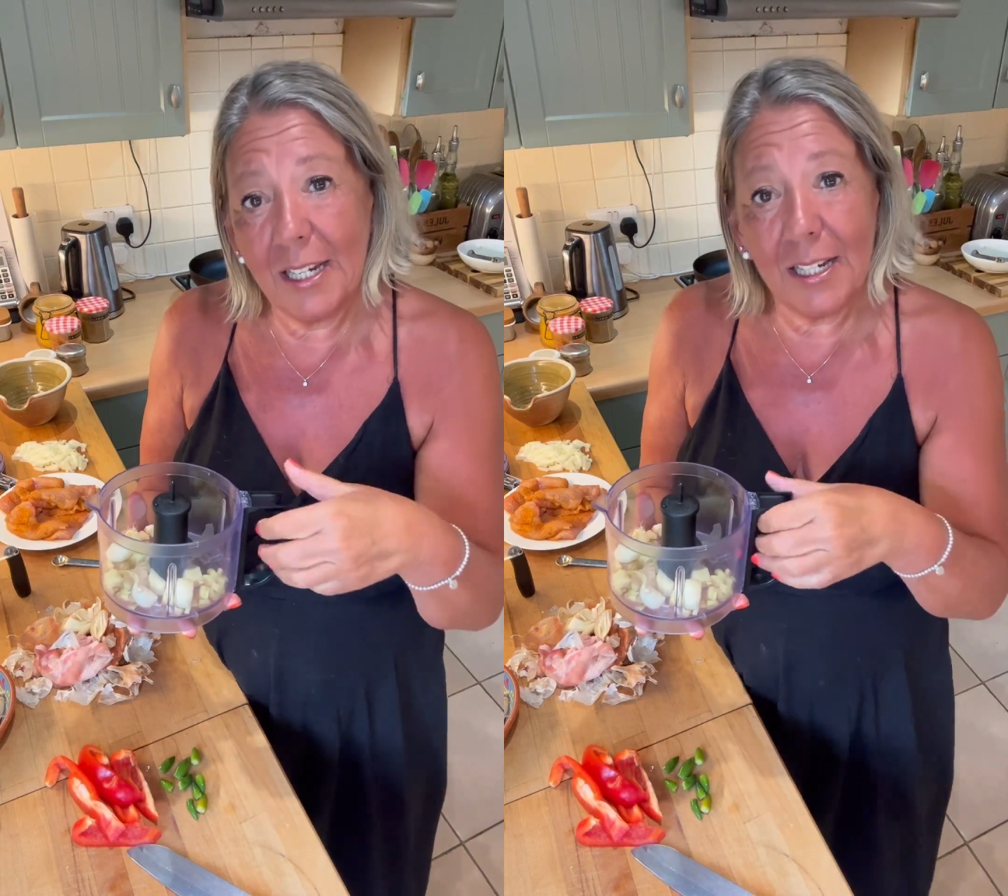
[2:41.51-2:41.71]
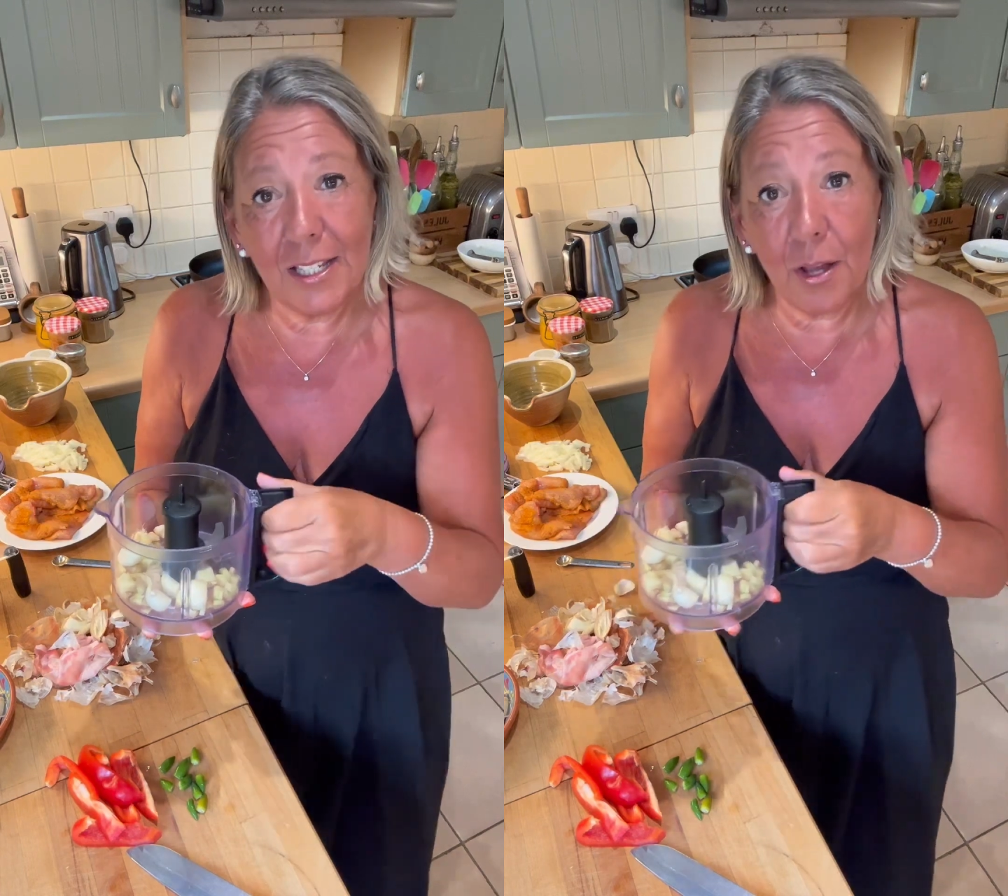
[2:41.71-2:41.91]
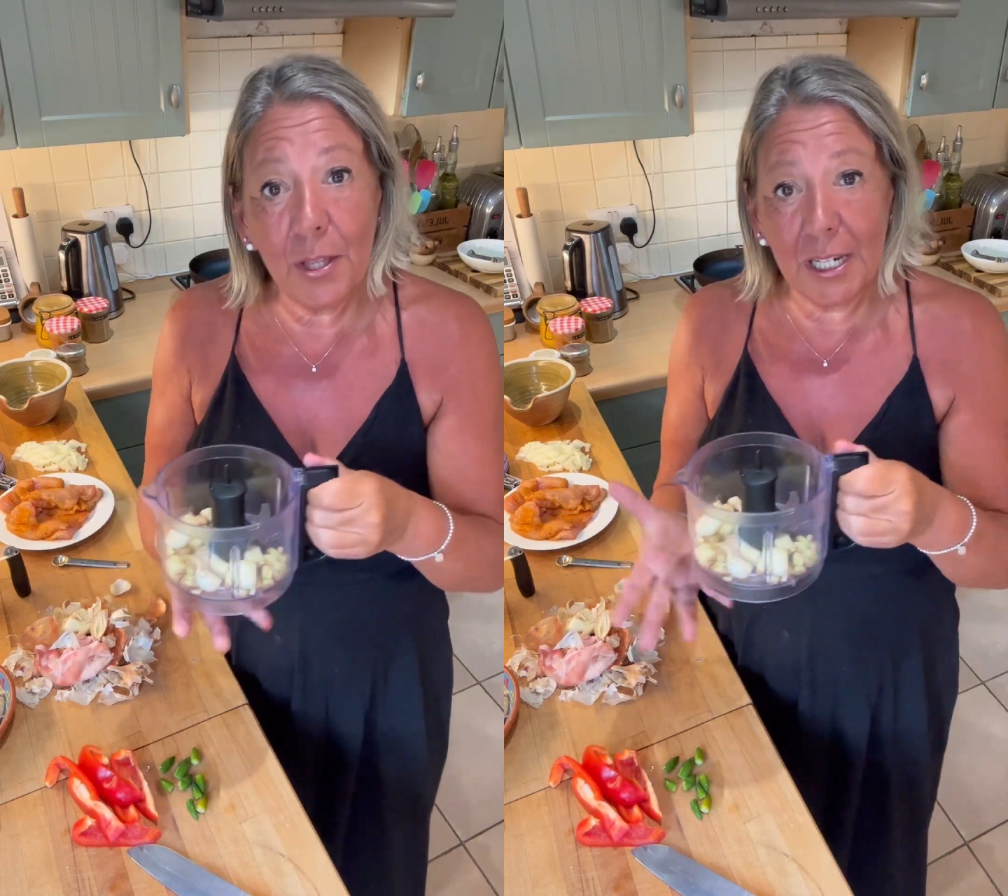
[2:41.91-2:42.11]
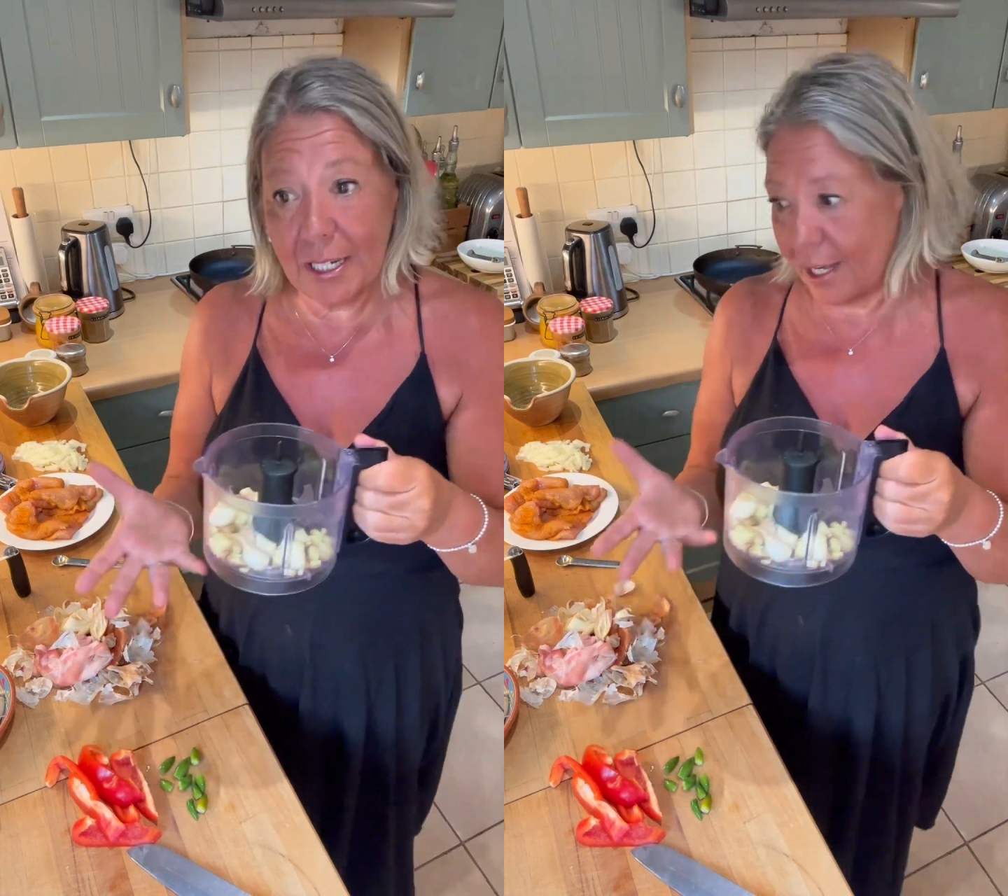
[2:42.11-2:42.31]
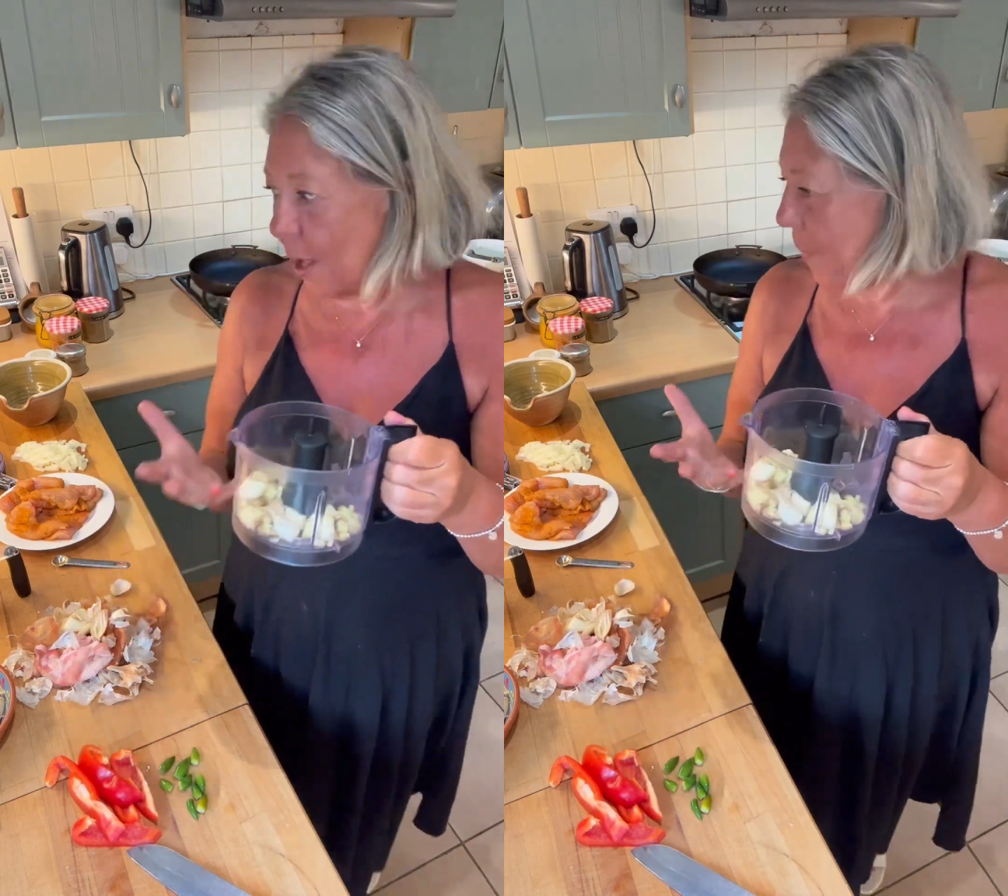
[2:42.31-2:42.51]
so that
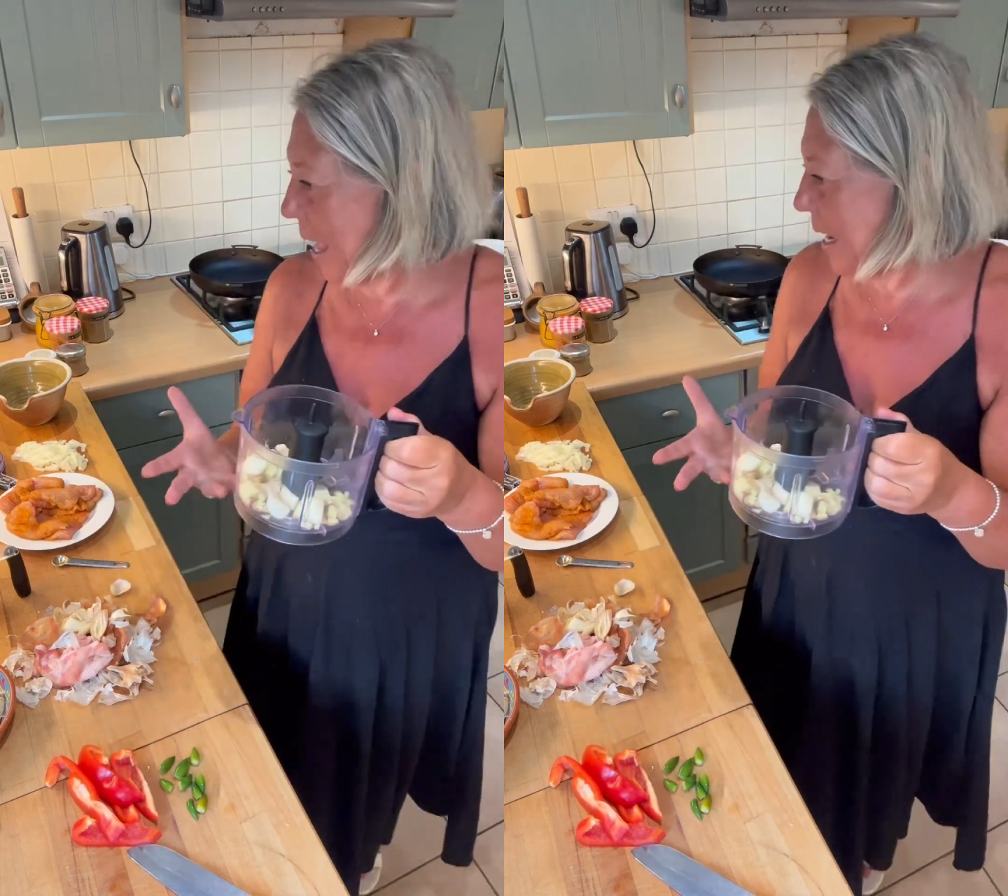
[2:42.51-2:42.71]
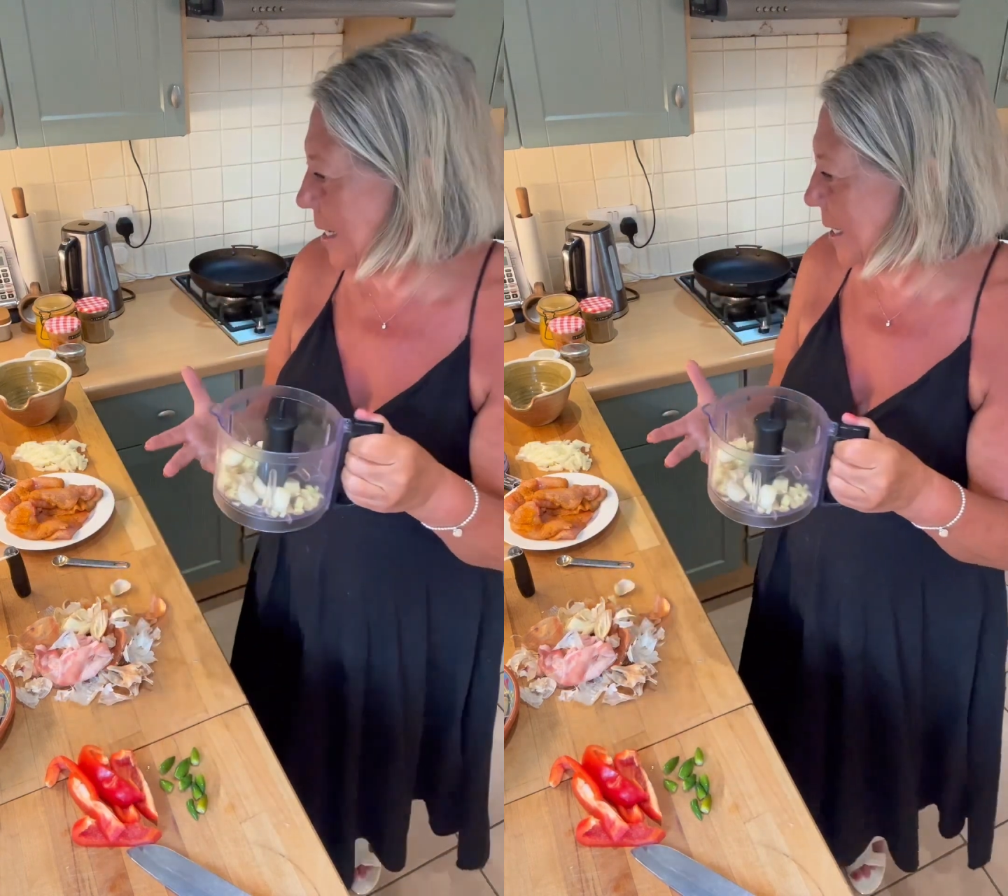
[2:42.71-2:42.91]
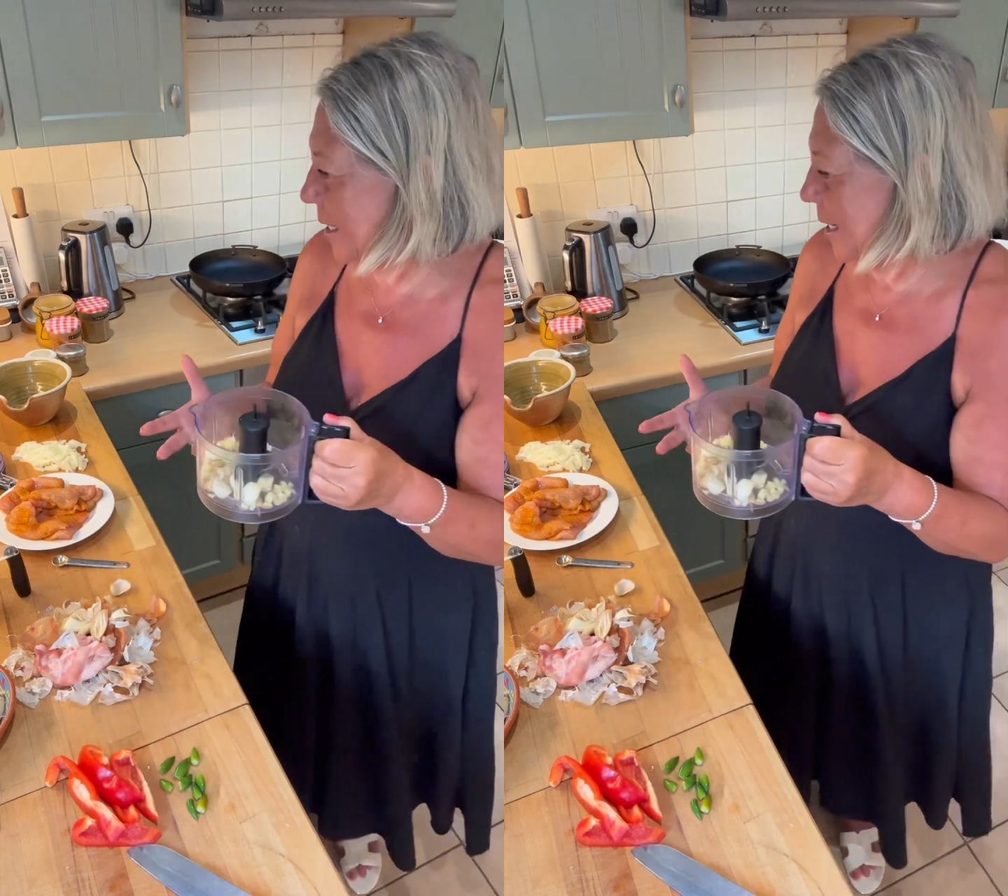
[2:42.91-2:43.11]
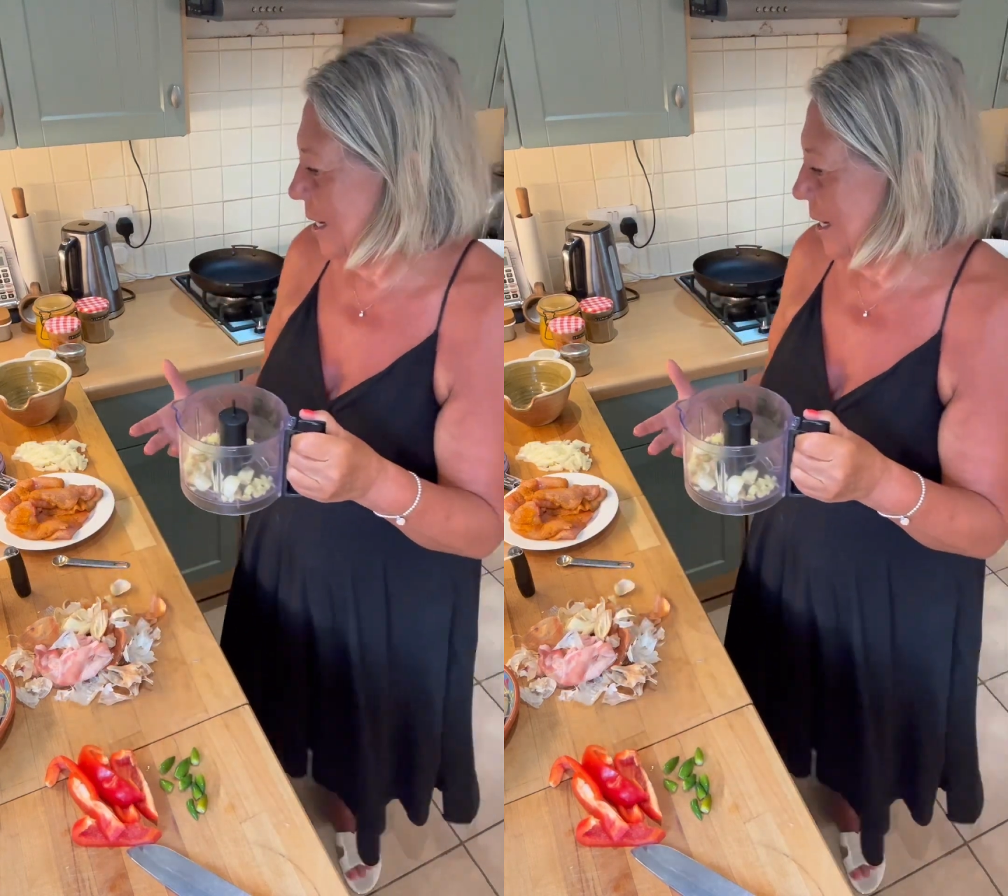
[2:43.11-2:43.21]
it's a paste.